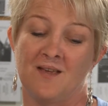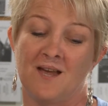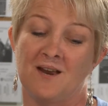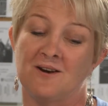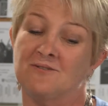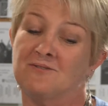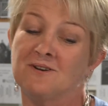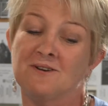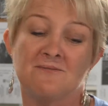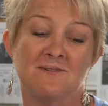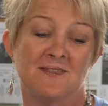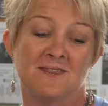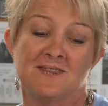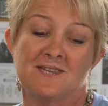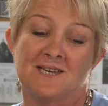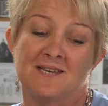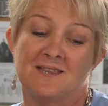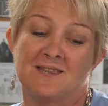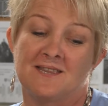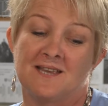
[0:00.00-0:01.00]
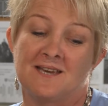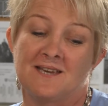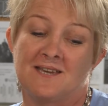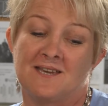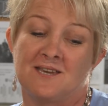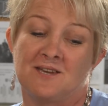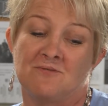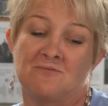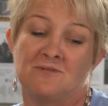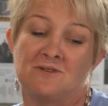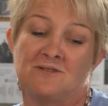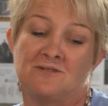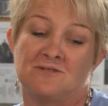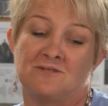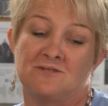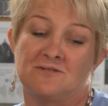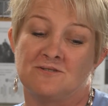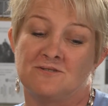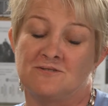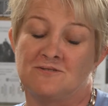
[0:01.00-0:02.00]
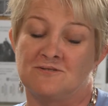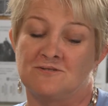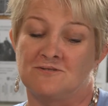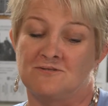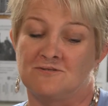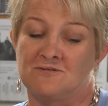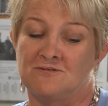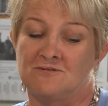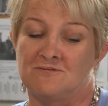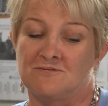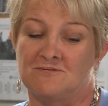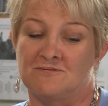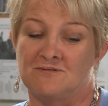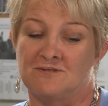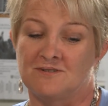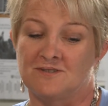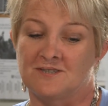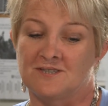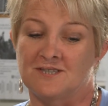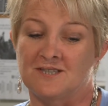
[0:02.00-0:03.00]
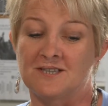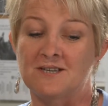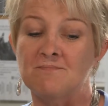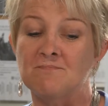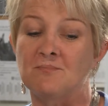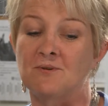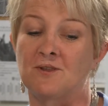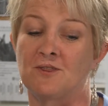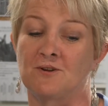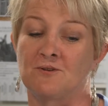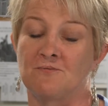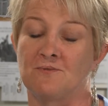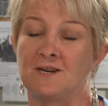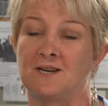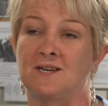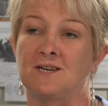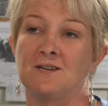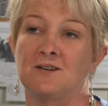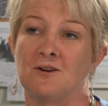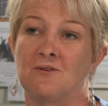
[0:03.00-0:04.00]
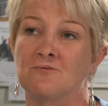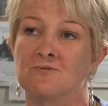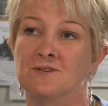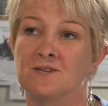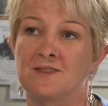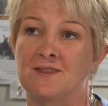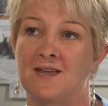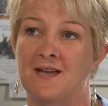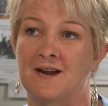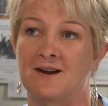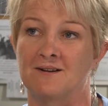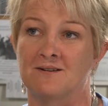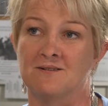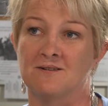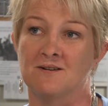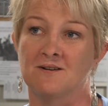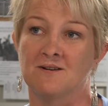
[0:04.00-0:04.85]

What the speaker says: I don't even think that he would sleep with her when he goes there.